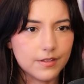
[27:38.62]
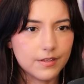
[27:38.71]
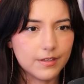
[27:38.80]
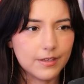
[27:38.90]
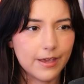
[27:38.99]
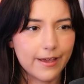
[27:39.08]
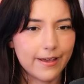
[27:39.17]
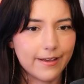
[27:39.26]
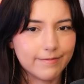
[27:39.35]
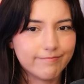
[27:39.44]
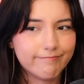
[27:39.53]

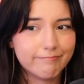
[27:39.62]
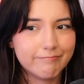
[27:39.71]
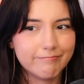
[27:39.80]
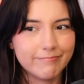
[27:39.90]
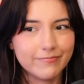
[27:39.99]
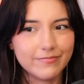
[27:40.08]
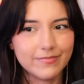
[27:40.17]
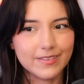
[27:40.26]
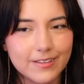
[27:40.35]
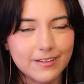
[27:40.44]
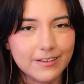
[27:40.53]
Yeah.
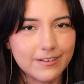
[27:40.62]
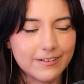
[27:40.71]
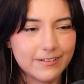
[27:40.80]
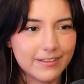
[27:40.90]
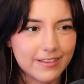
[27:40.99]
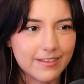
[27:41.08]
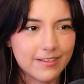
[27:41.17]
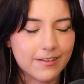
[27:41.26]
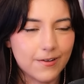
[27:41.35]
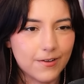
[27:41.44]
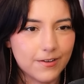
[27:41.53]
Oh, this is
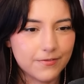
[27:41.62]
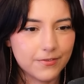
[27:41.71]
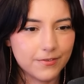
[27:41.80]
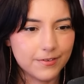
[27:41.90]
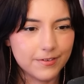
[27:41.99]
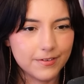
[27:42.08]
awful.